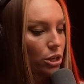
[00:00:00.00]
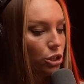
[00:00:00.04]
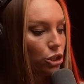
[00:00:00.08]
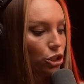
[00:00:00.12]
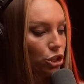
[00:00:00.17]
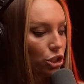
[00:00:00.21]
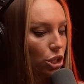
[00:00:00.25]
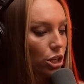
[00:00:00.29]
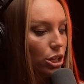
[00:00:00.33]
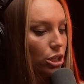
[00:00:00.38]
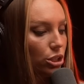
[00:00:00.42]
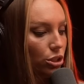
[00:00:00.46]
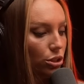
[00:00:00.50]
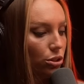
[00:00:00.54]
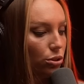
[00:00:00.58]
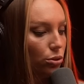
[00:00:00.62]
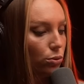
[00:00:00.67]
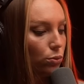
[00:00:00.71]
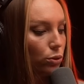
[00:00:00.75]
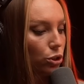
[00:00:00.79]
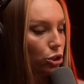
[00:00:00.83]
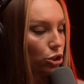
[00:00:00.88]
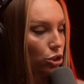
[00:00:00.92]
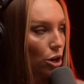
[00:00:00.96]
She,
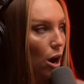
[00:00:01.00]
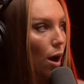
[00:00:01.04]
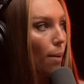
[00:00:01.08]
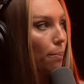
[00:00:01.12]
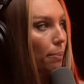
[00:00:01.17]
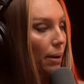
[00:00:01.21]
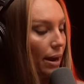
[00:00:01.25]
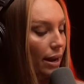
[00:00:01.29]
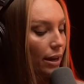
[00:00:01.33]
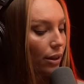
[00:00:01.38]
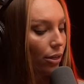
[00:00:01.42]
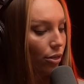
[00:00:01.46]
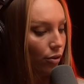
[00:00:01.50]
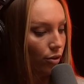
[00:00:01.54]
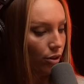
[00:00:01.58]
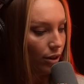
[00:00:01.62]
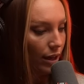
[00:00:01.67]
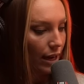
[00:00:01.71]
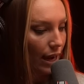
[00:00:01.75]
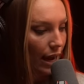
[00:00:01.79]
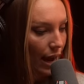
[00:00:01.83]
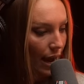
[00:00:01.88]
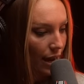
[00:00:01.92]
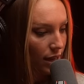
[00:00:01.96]
too, was shot by a
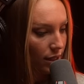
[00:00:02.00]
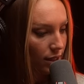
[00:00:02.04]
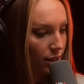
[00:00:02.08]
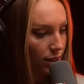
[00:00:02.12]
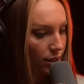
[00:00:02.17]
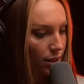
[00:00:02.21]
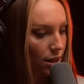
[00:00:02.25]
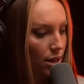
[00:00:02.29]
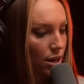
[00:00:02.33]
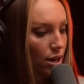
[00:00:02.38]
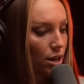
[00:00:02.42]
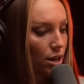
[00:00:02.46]
.38.